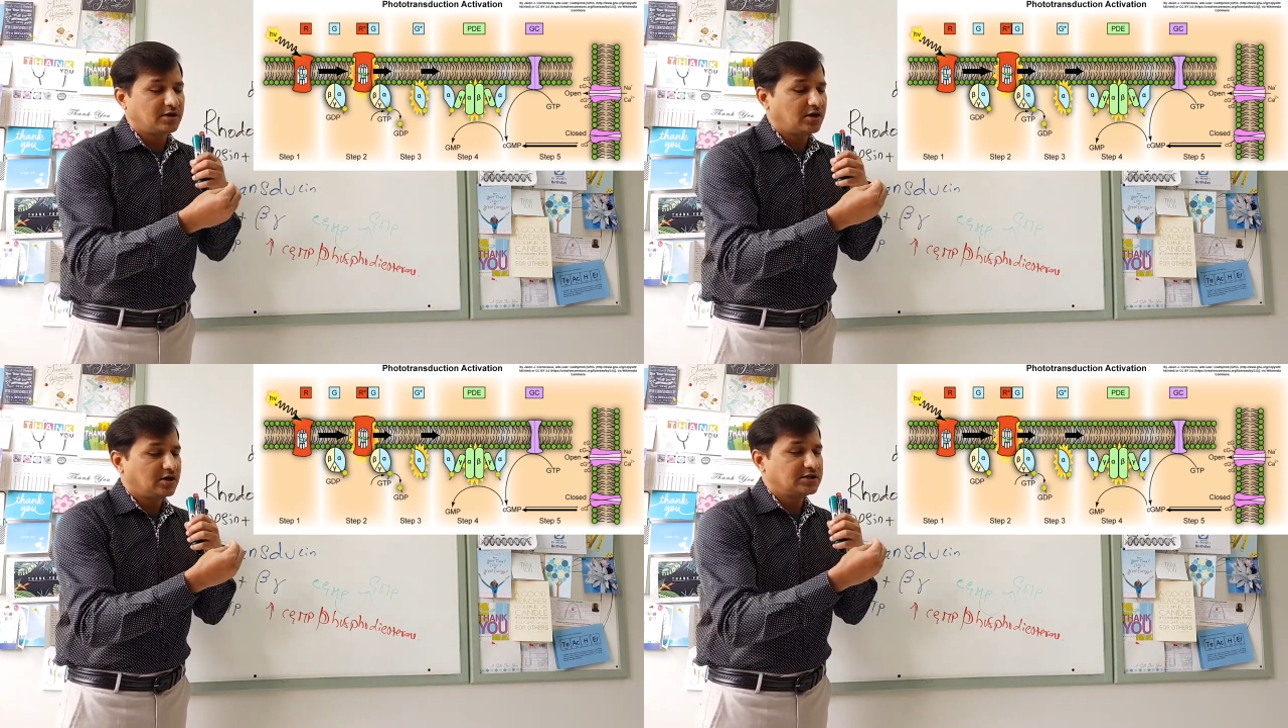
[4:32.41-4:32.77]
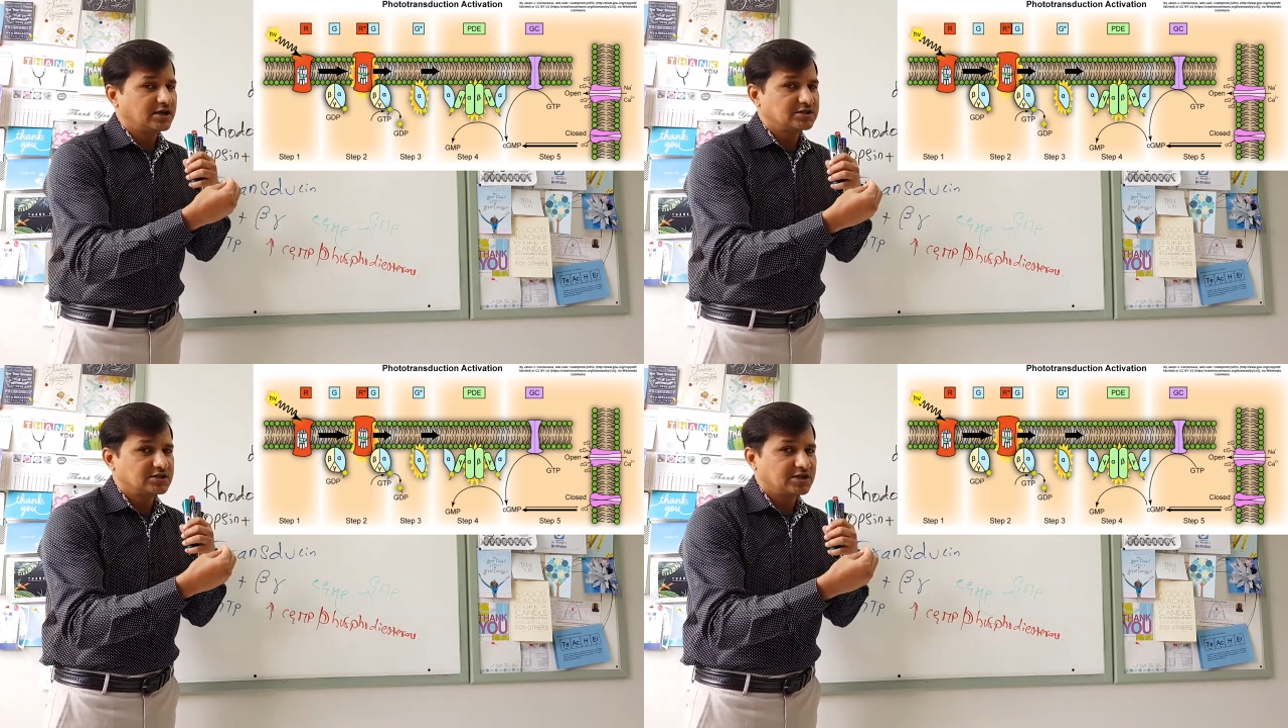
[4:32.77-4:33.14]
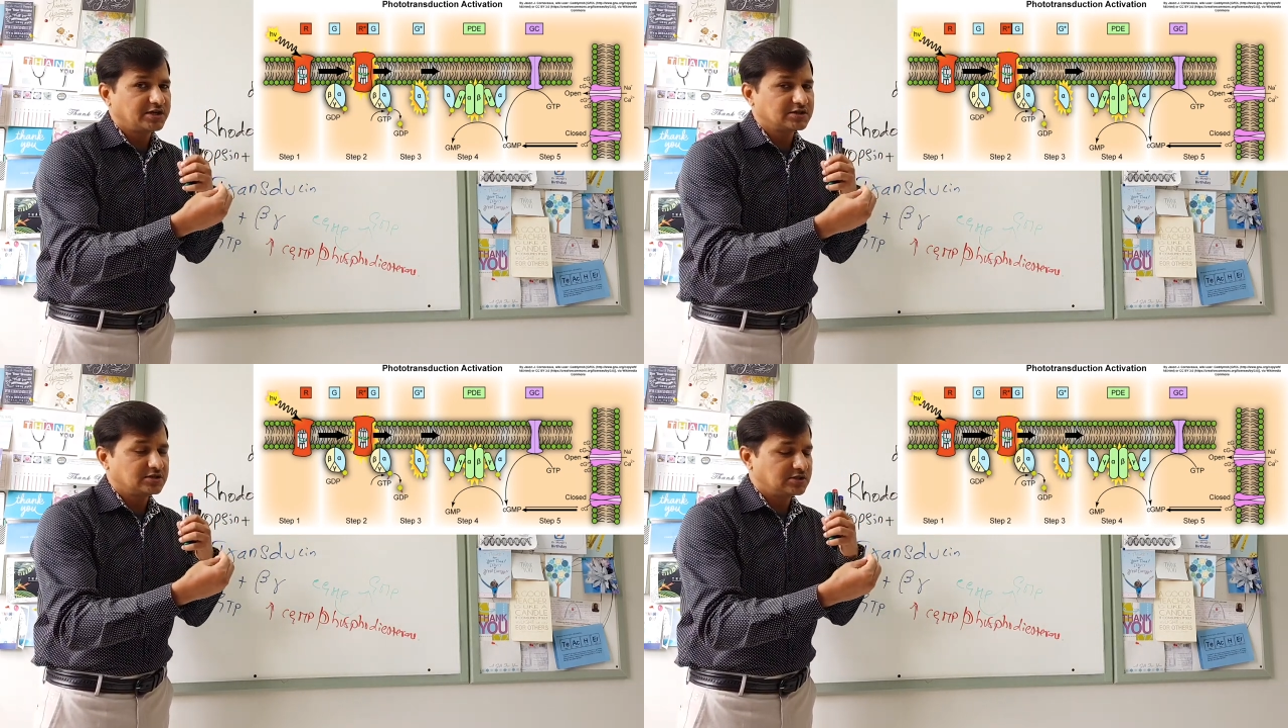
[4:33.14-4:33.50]
Uh, there is a
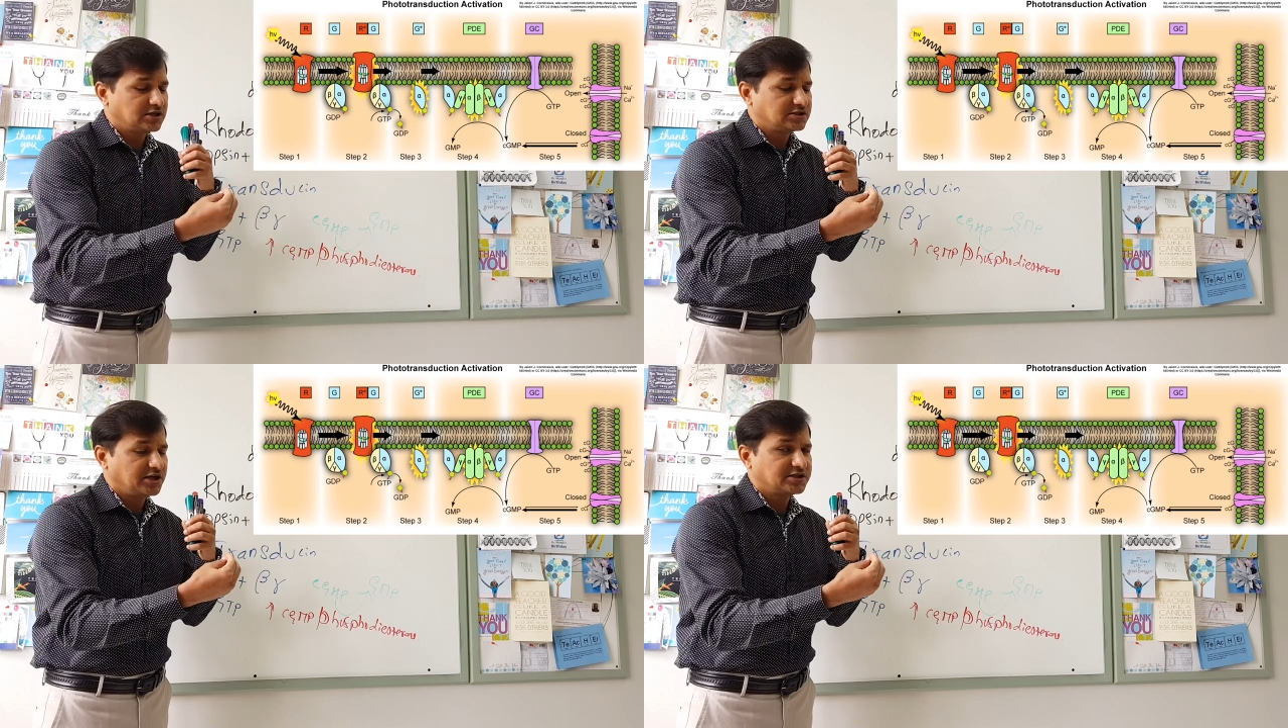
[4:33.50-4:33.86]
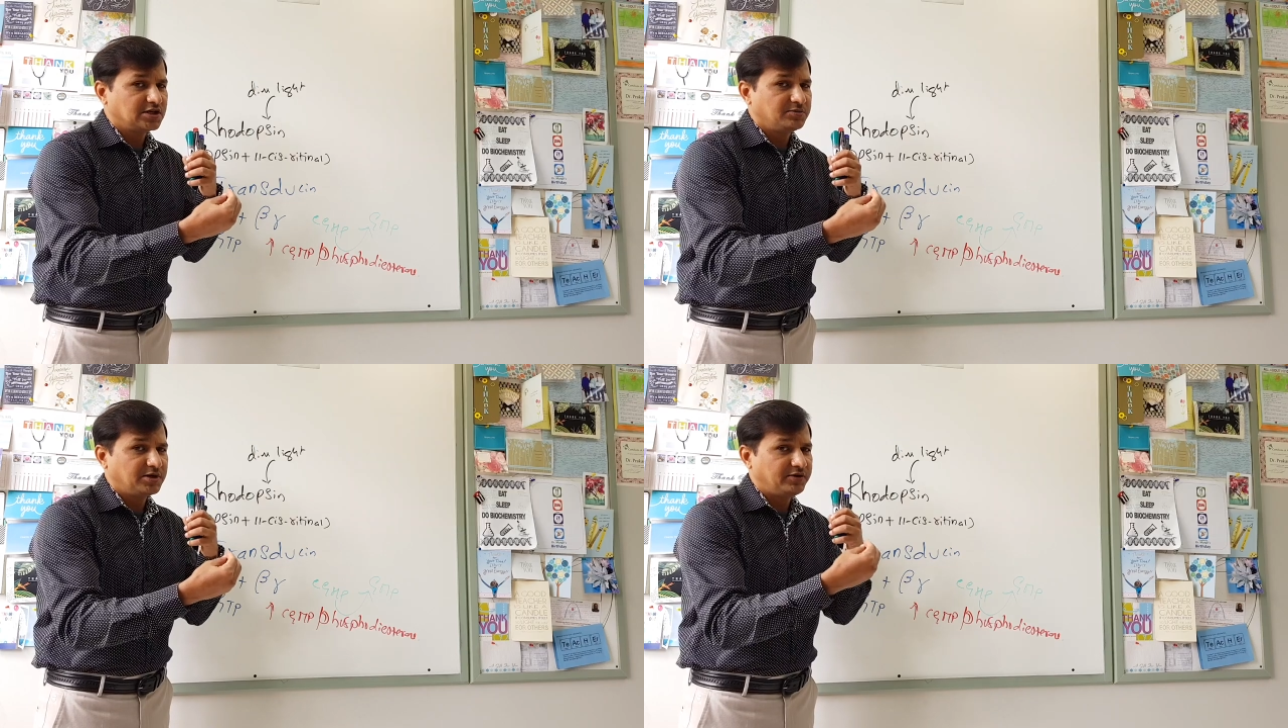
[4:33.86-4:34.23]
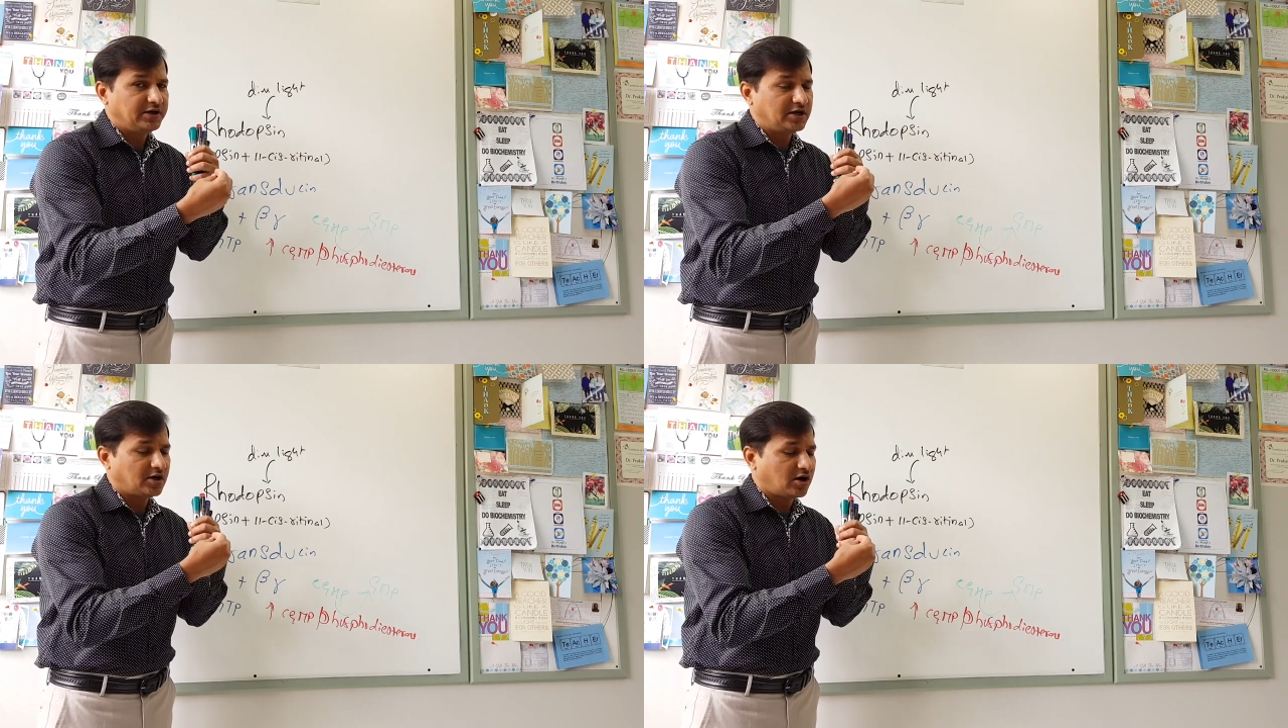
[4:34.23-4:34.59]
junction, the junction
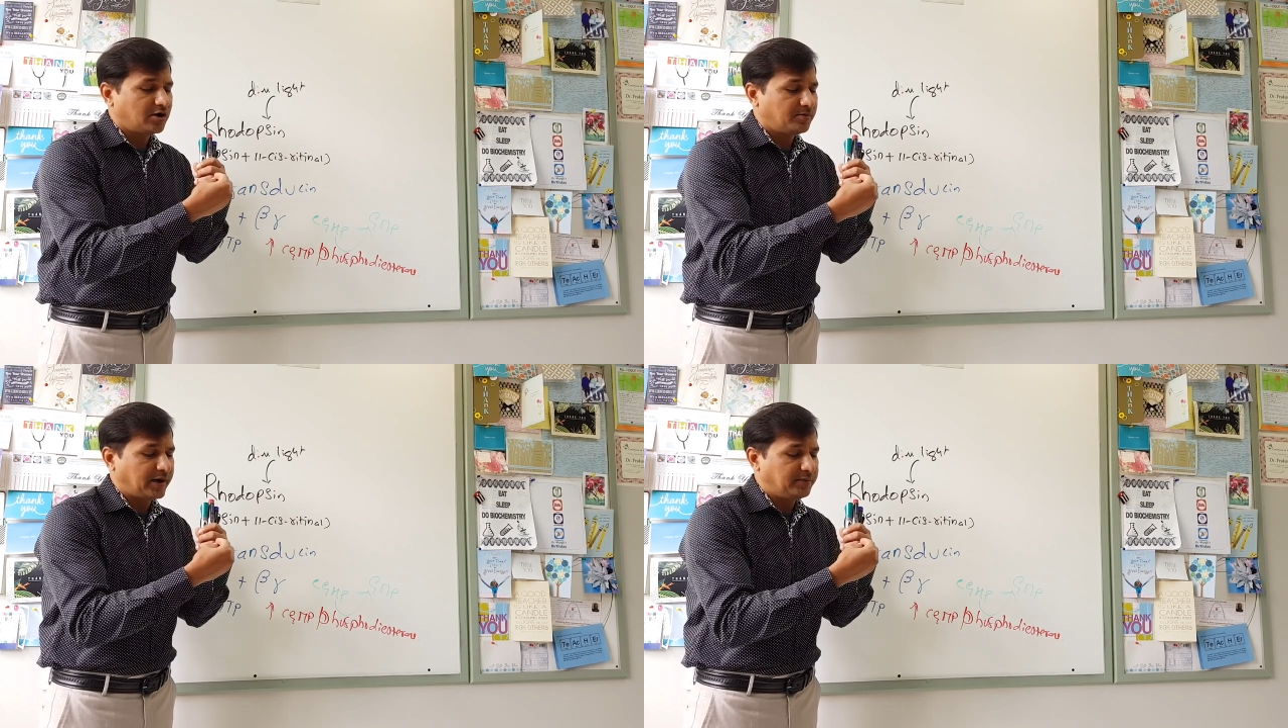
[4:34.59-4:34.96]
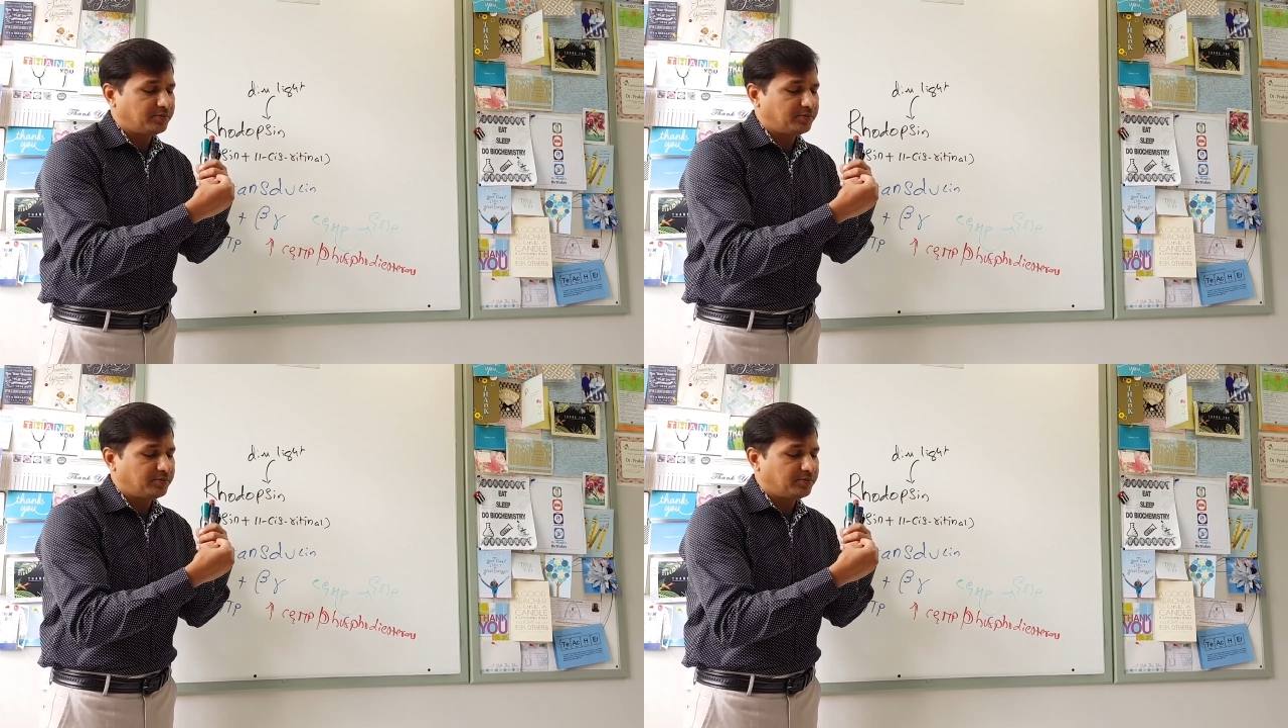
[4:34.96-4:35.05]
between rod,